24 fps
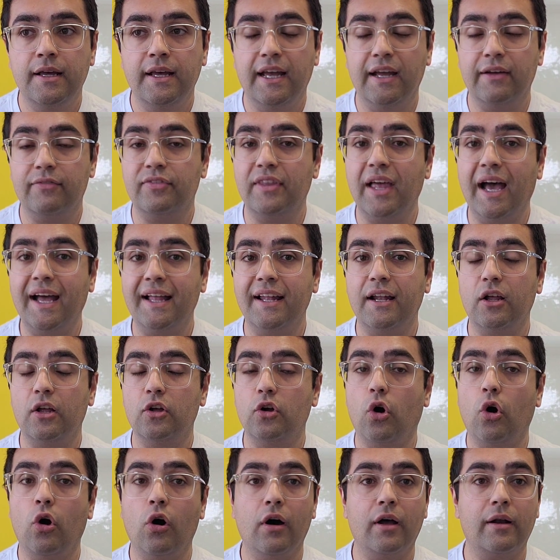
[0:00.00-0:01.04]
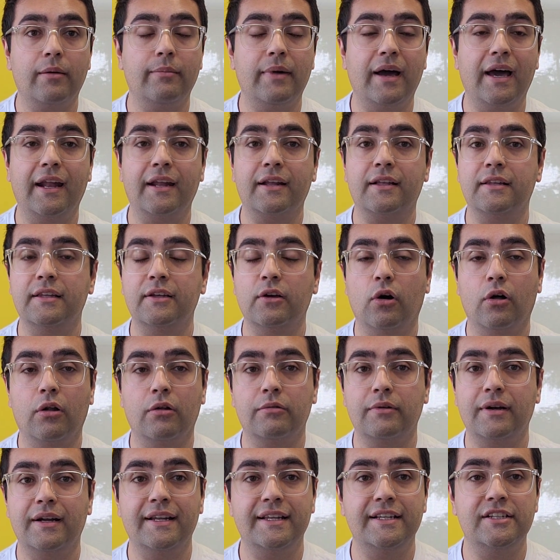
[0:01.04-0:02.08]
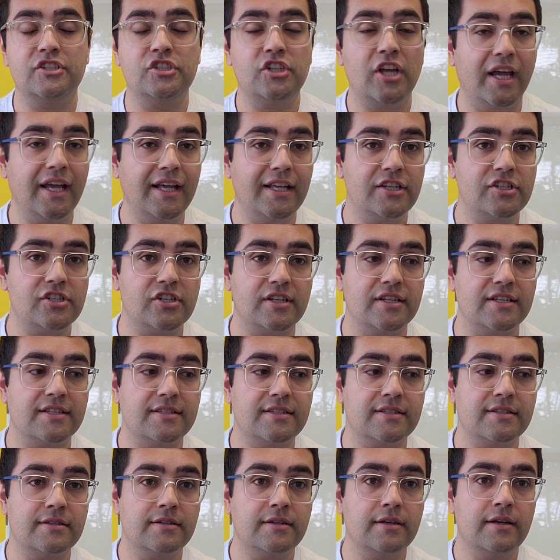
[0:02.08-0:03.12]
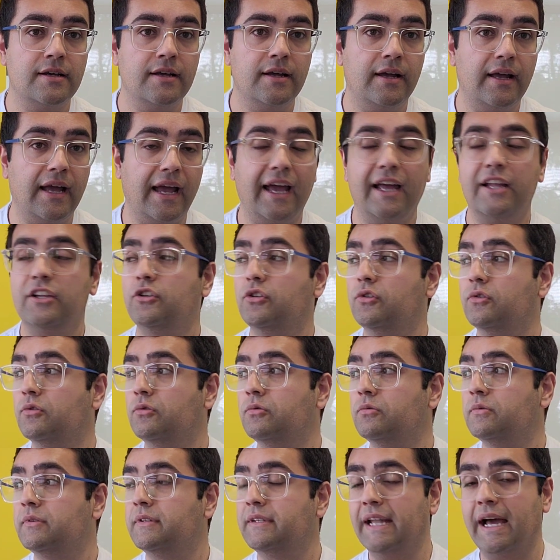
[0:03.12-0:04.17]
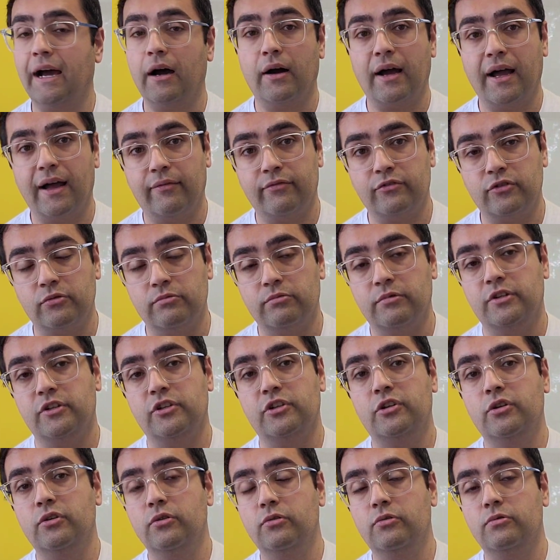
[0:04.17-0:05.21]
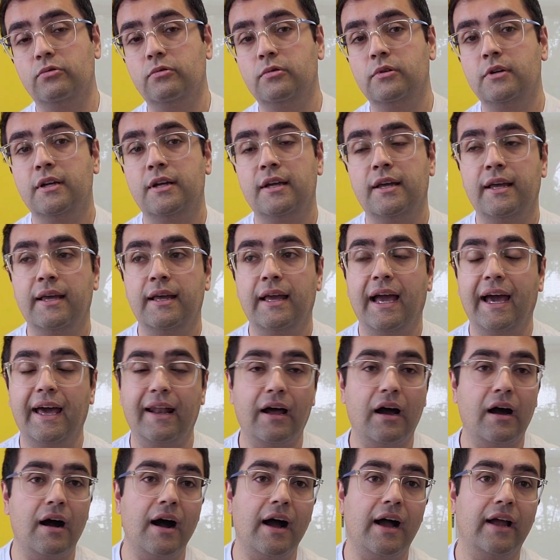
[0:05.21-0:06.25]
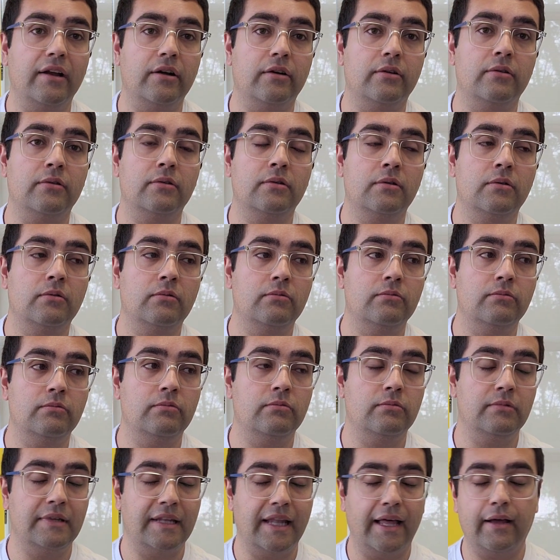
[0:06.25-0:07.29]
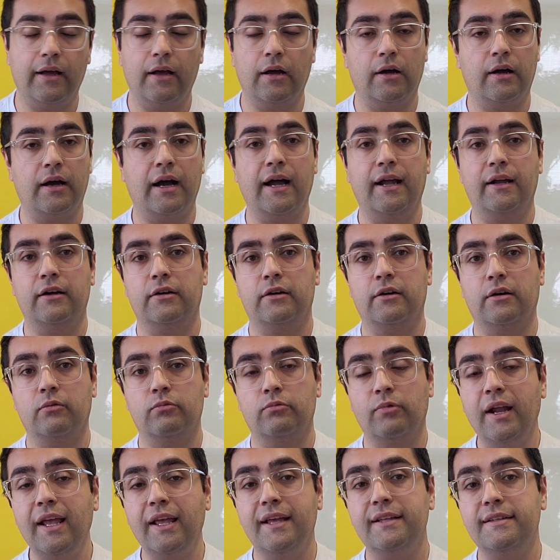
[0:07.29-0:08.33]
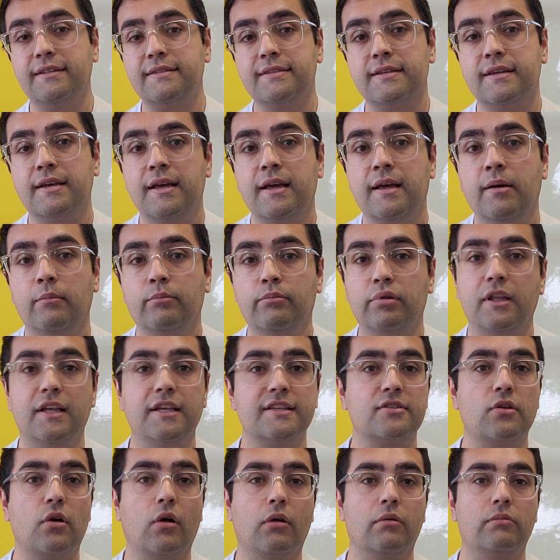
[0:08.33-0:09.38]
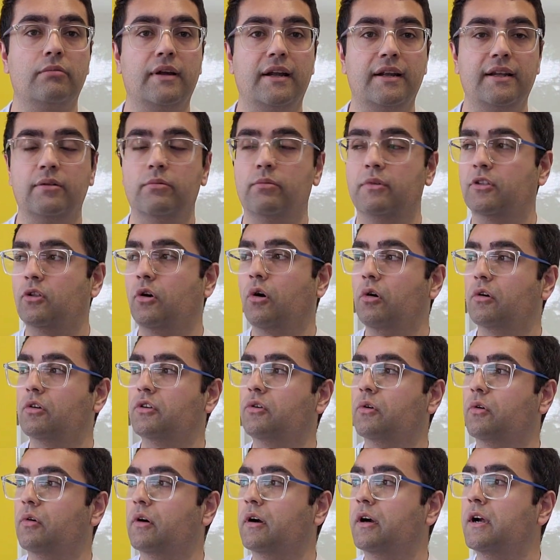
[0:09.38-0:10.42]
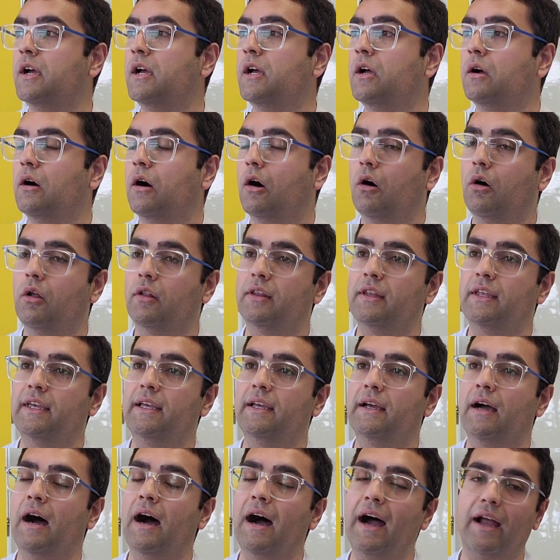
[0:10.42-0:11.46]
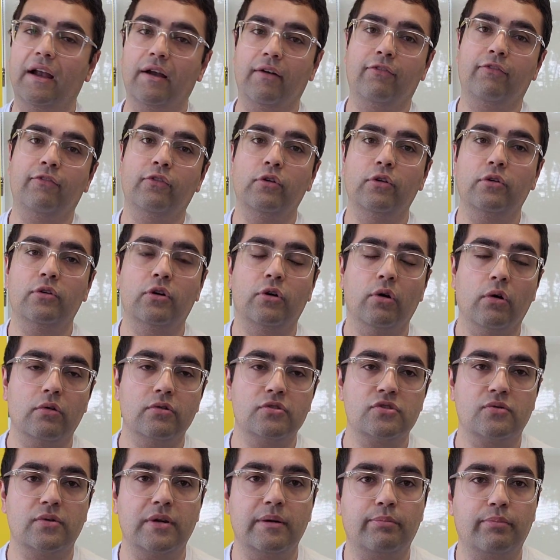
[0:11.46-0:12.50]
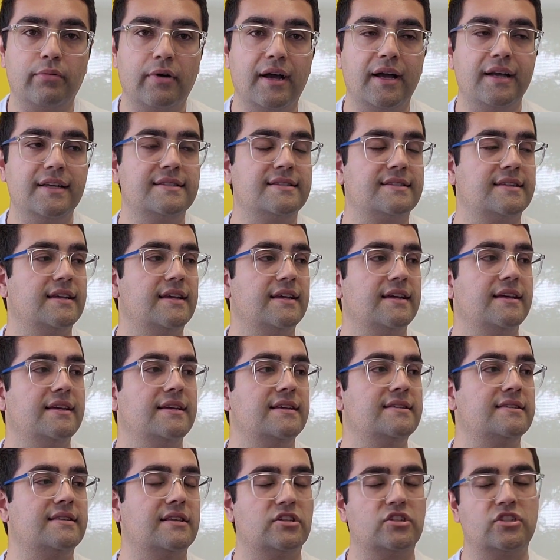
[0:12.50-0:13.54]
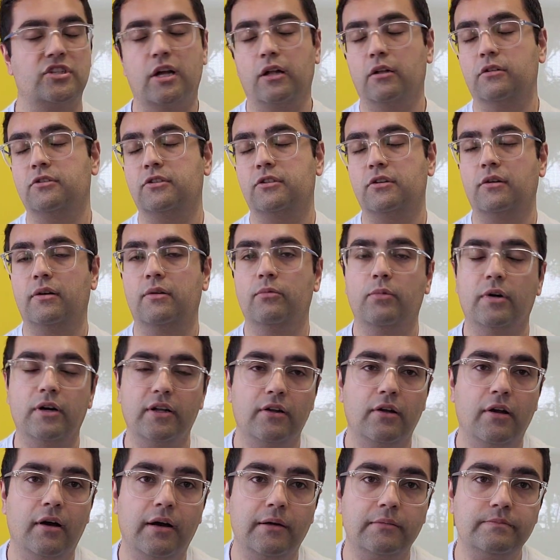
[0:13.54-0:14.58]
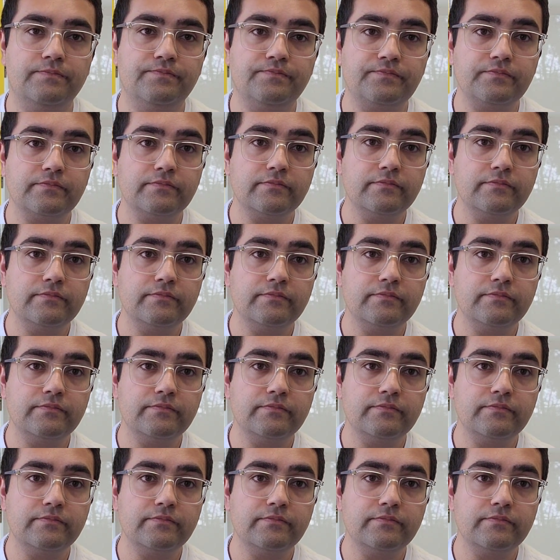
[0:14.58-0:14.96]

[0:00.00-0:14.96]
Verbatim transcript: if that automatically already changes and you now have to renew at a higher, a higher rate, plus already with all your, all the higher food grocery prices, the shelter and whatnot,